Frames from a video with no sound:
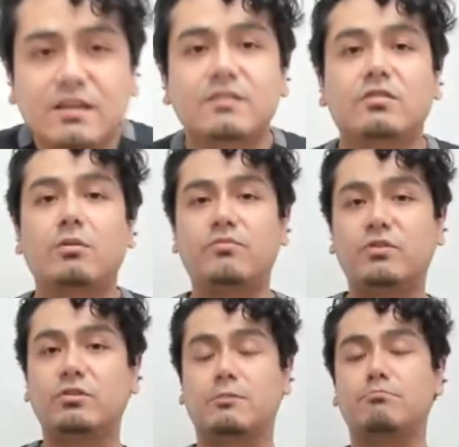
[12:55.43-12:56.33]
until I'm
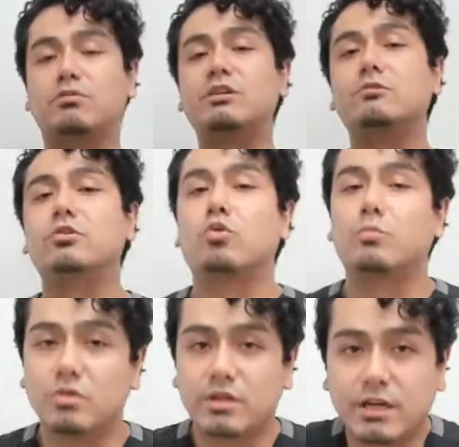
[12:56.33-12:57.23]
feeling completely
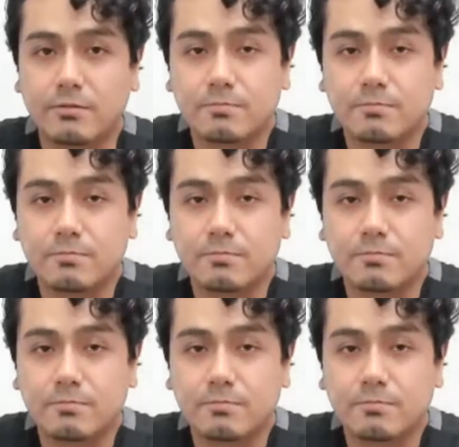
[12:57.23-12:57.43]
normal again.